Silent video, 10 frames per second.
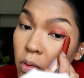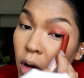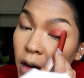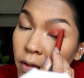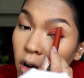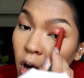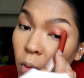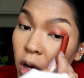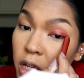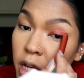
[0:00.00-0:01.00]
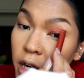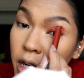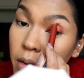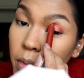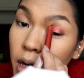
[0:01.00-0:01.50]
I forgot what
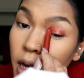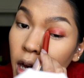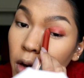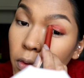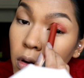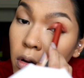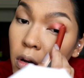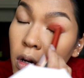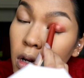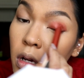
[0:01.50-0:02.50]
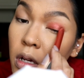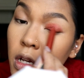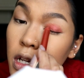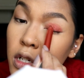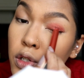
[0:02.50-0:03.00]
year, but I will
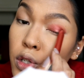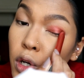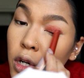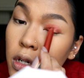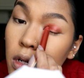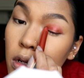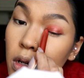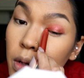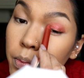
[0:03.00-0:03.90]
insert a